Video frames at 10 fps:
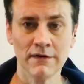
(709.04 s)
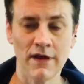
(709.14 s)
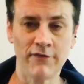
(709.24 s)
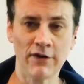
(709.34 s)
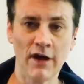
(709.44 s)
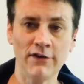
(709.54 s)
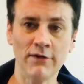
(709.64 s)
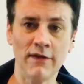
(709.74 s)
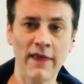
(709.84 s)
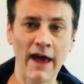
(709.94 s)
If you're not
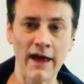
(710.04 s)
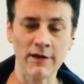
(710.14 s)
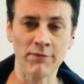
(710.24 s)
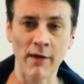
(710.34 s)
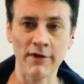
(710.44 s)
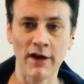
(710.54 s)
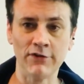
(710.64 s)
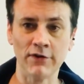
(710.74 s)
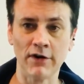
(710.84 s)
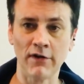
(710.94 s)
doing that, you're probably not
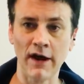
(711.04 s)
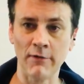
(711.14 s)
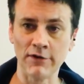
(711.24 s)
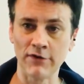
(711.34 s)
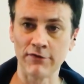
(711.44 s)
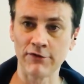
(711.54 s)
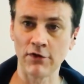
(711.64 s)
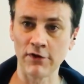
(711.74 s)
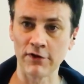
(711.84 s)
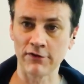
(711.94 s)
doing it right. When you
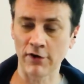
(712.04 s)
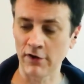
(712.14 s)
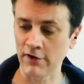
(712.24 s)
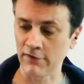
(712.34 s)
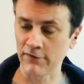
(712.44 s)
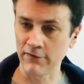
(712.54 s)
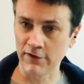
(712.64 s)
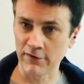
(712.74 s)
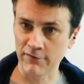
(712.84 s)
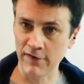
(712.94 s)
turn
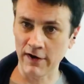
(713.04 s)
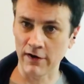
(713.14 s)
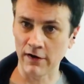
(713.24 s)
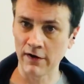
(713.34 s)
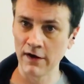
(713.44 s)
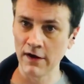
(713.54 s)
your finger,